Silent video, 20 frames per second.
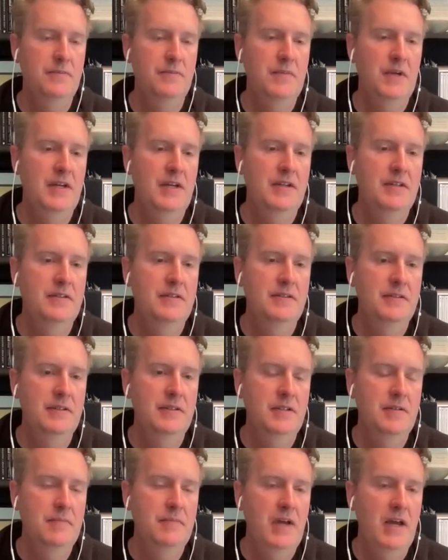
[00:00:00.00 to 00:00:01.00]
demand
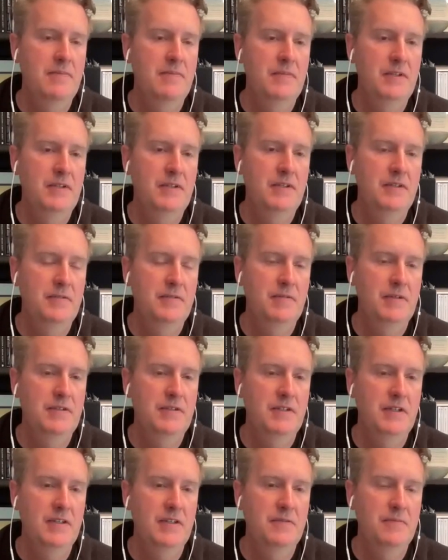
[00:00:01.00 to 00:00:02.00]
in badminton,
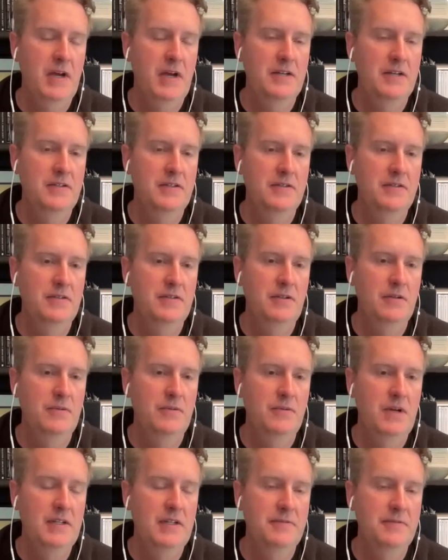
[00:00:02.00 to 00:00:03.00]
especially as matches go
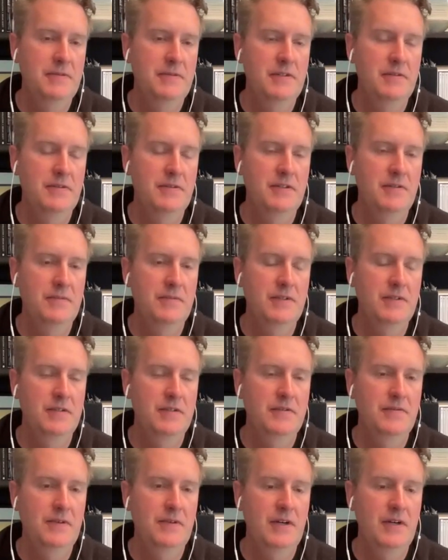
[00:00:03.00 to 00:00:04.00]
on, especially with something
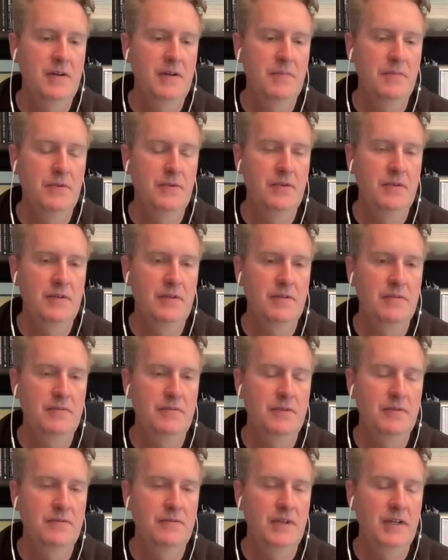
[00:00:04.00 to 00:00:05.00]
that's very more
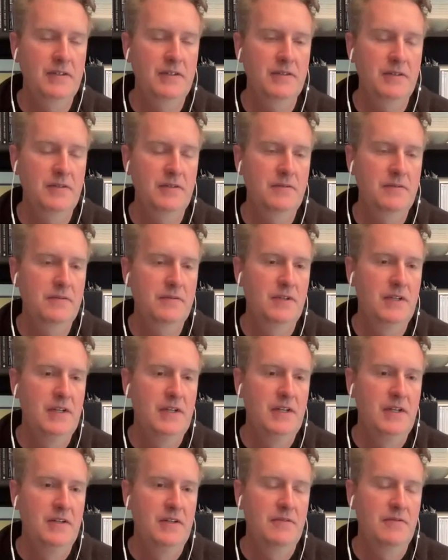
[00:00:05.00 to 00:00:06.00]
reflexive.
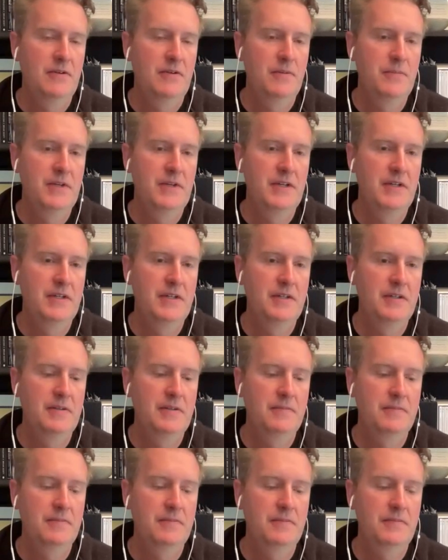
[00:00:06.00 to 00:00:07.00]
From
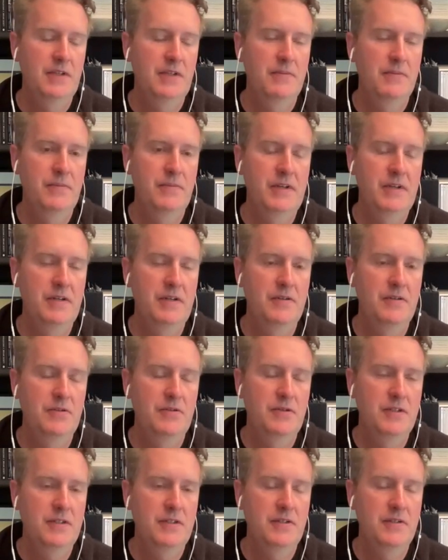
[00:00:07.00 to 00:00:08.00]
a supplement or
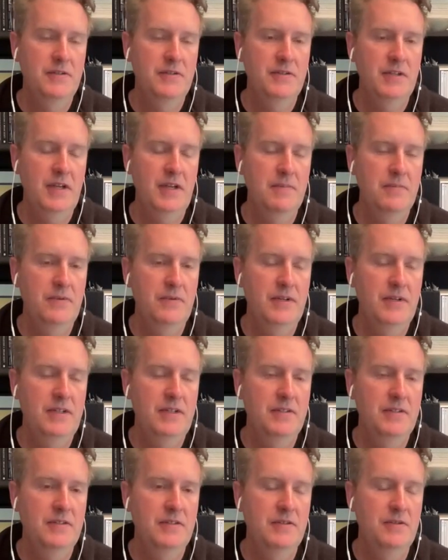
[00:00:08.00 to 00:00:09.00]
nutritional standpoint,
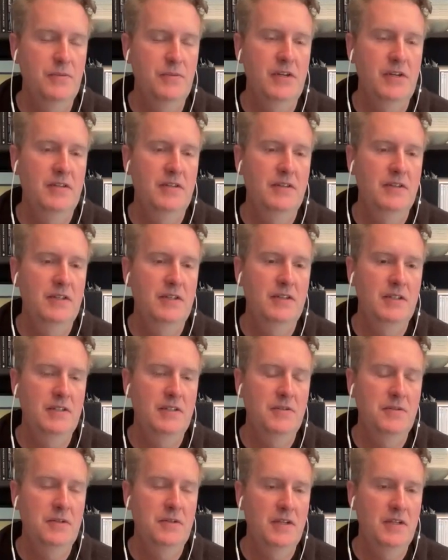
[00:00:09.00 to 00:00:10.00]
do you do anything that
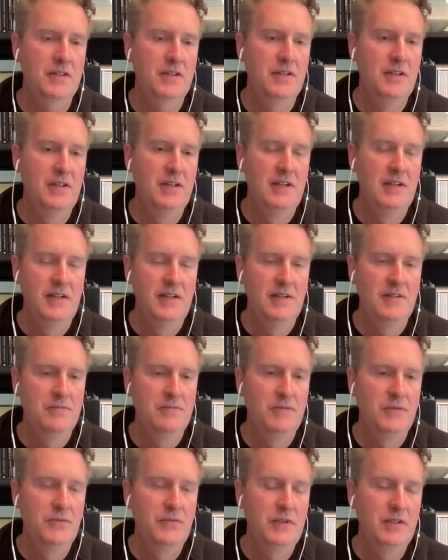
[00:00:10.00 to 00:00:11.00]
you can
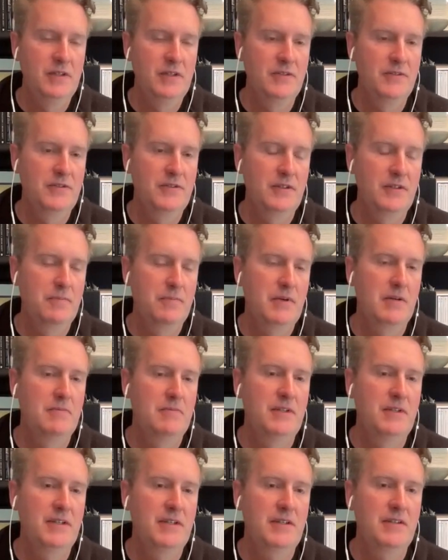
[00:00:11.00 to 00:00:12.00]
reveal to the
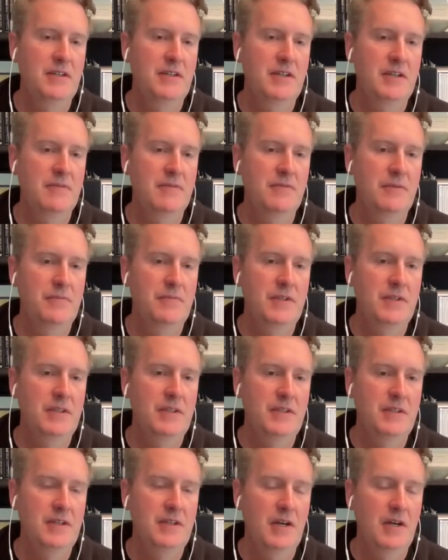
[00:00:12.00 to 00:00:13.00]
public that would
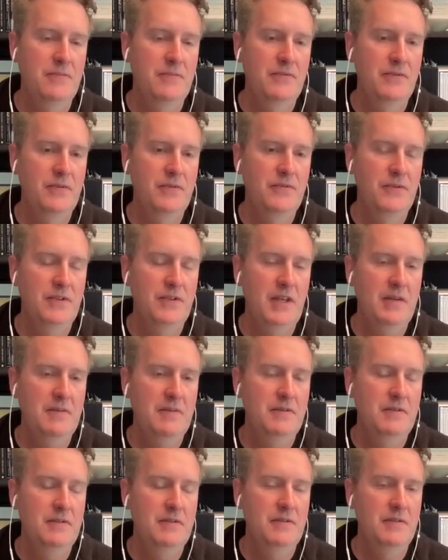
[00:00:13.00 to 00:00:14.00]
be helpful for that
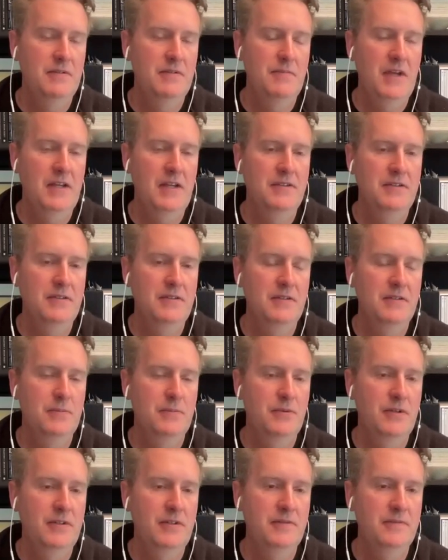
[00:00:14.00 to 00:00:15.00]
demands of the
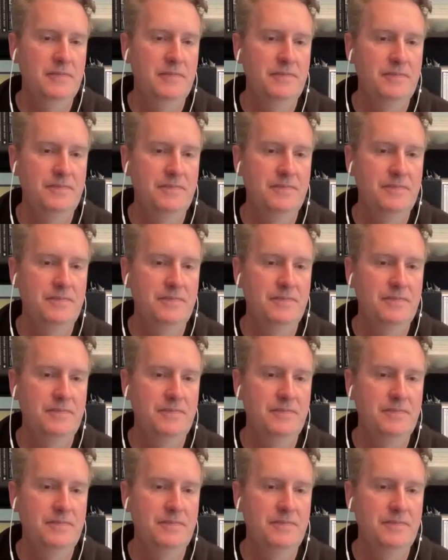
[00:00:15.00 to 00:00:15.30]
sport?